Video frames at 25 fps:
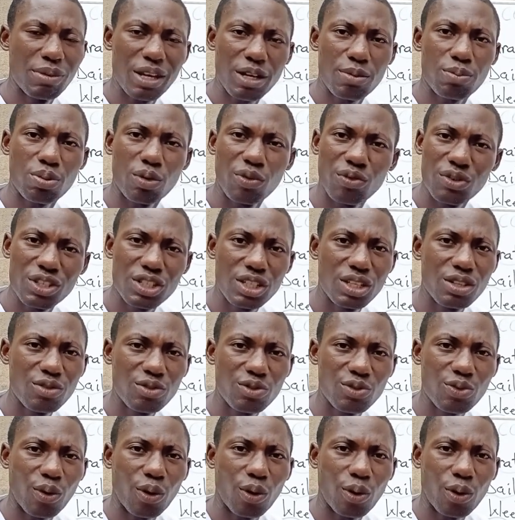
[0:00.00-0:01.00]
make
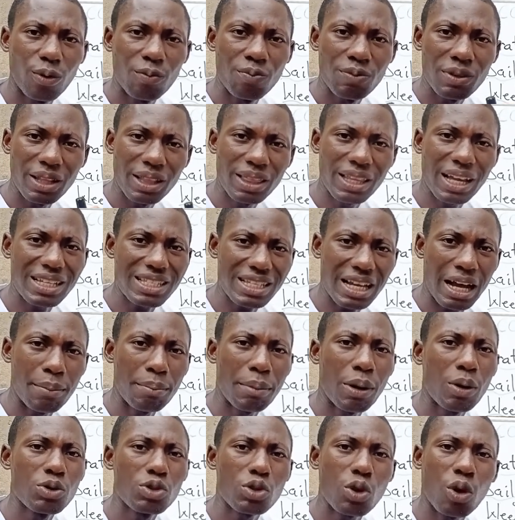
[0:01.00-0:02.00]
provisions for that
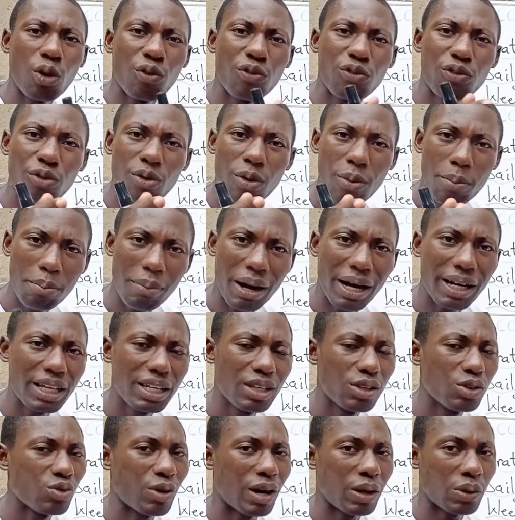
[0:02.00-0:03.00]
amount of money
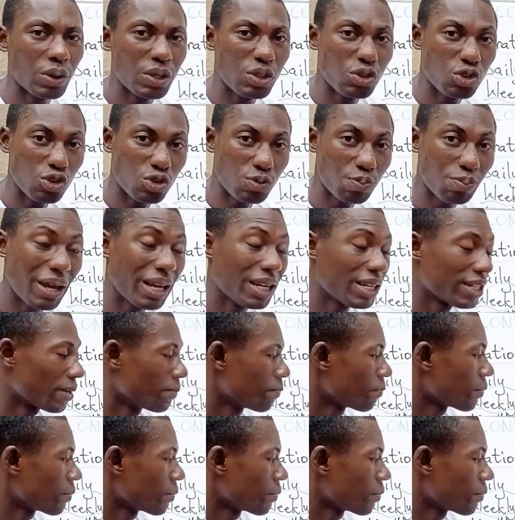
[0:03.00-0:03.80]
you are going to spend.